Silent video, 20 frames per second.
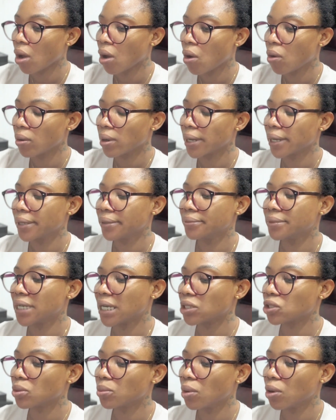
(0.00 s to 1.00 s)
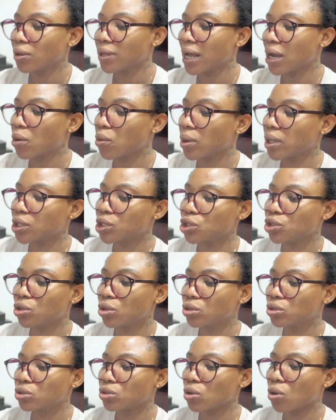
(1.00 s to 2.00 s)
Okay, there are some other
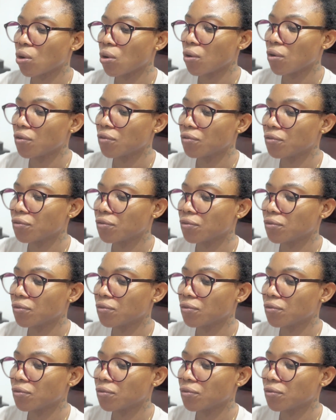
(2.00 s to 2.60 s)
questions of